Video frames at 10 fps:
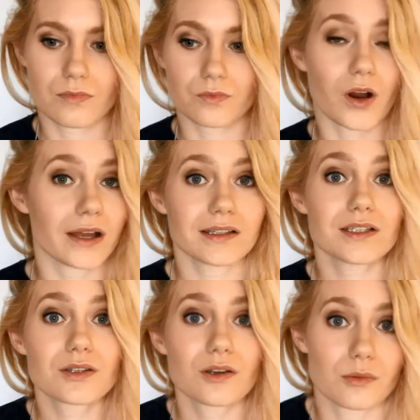rightly
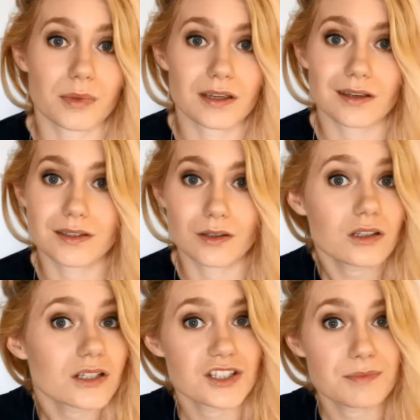so, because
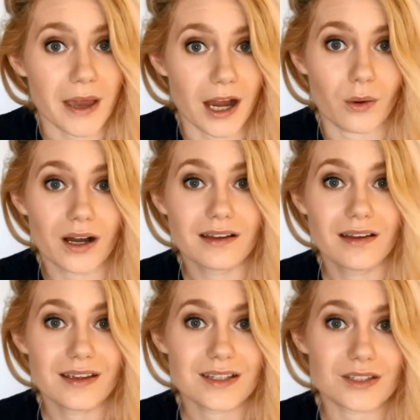knowledge is power.
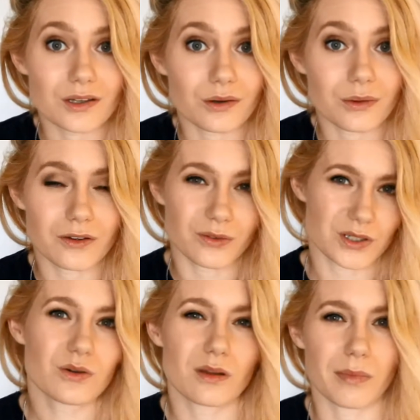So, if we
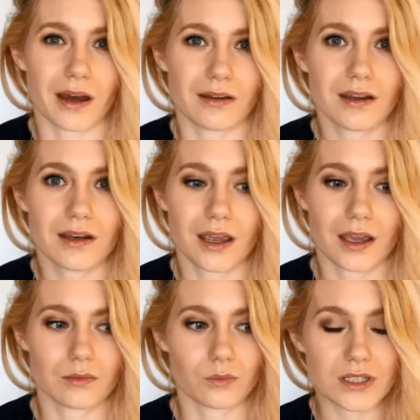talk about it
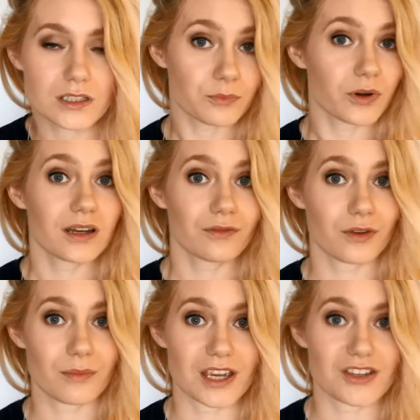and we spread
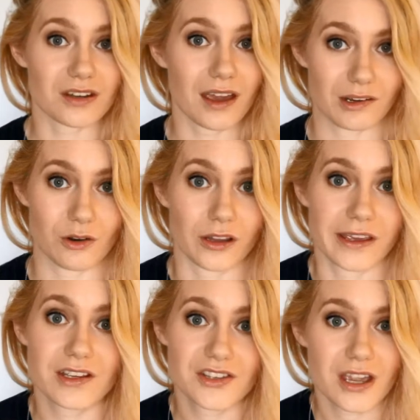information and
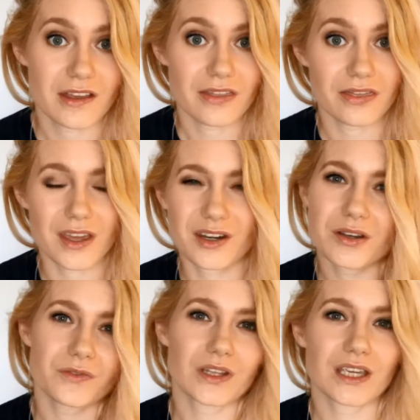knowledge, then
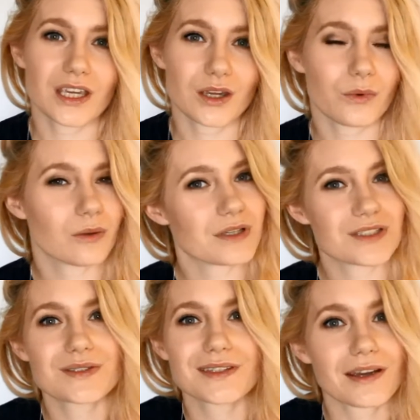hopefully it won't be
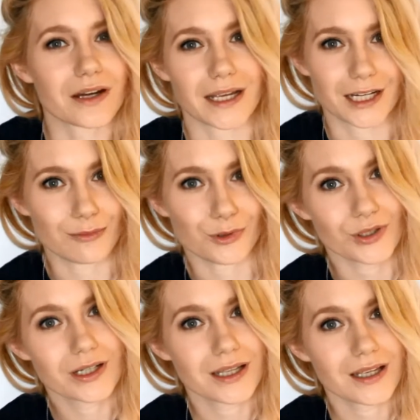so scary anymore.